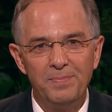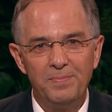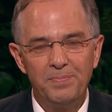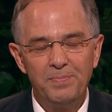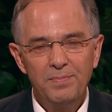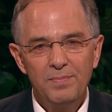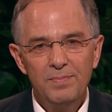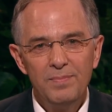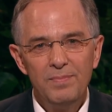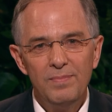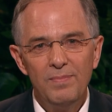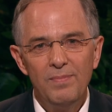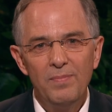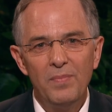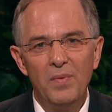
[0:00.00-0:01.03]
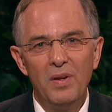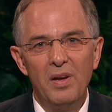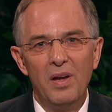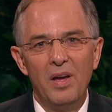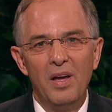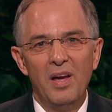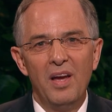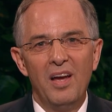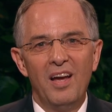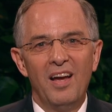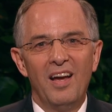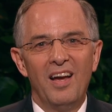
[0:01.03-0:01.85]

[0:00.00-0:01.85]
Nobody speaks.